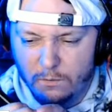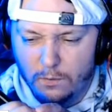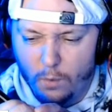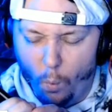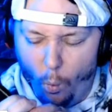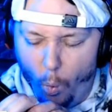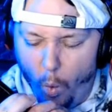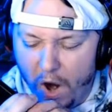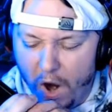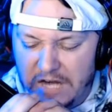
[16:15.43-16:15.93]

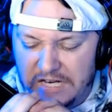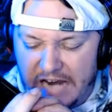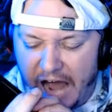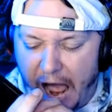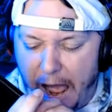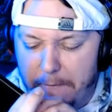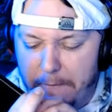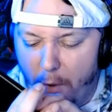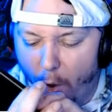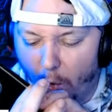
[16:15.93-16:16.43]
One time
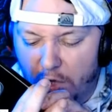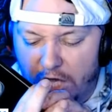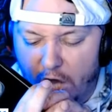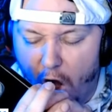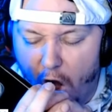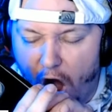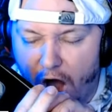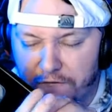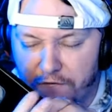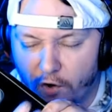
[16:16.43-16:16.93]
only
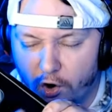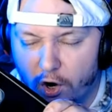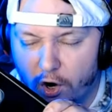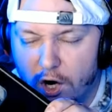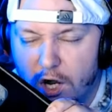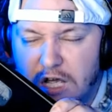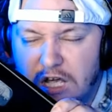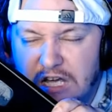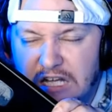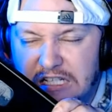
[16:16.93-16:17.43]
offer
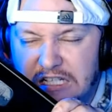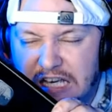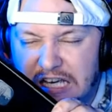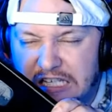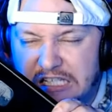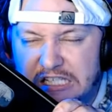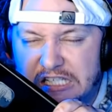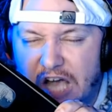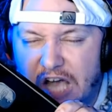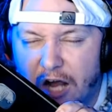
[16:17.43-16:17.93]
to
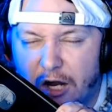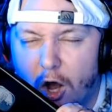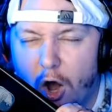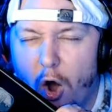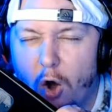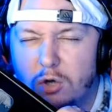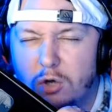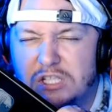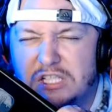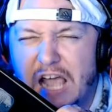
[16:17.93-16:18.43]
suck. Oh,
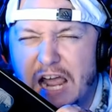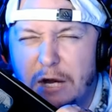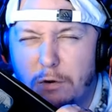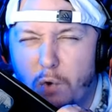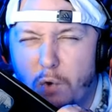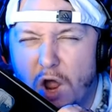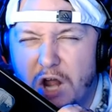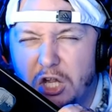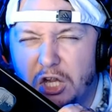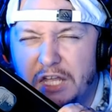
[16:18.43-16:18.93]
say
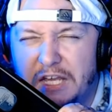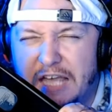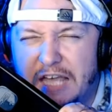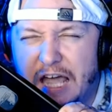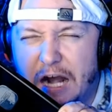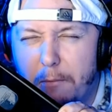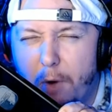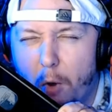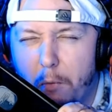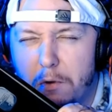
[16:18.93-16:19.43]
Grundle again. I'm
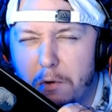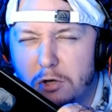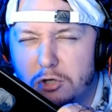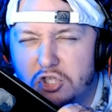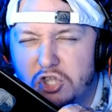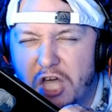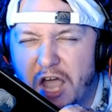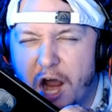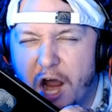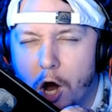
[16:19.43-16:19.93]
almost
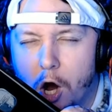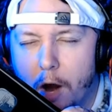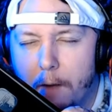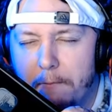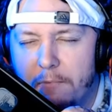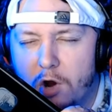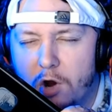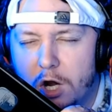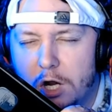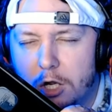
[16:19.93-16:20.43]
there. I'm
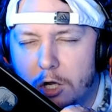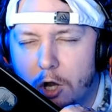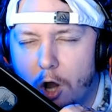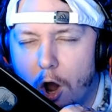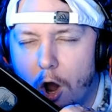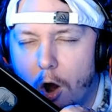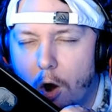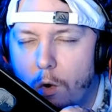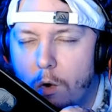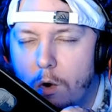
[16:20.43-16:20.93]
ready to go.